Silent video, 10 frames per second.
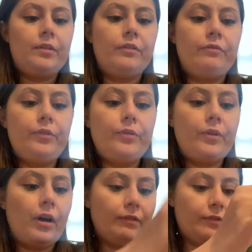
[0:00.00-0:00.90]
food
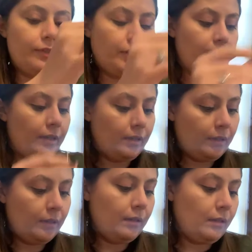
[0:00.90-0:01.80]
off of your
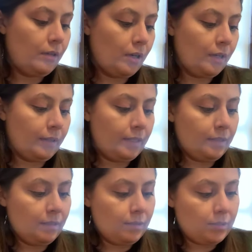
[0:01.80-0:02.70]

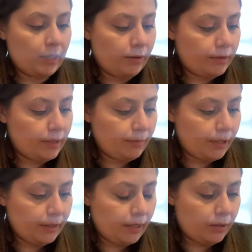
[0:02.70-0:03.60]
garland. So
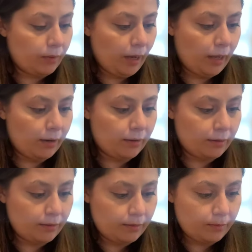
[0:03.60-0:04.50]
something that you can
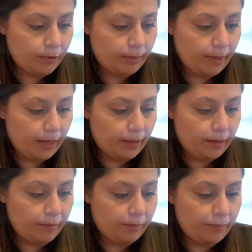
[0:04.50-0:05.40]
bring back
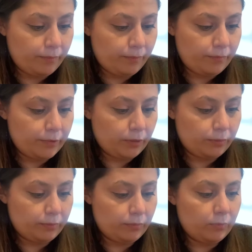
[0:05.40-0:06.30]
in.
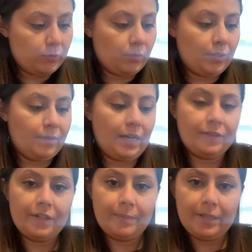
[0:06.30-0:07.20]
Don't leave it out
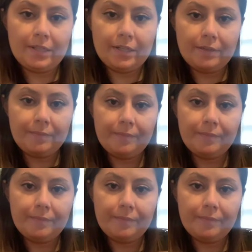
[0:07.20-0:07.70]
there to be littered.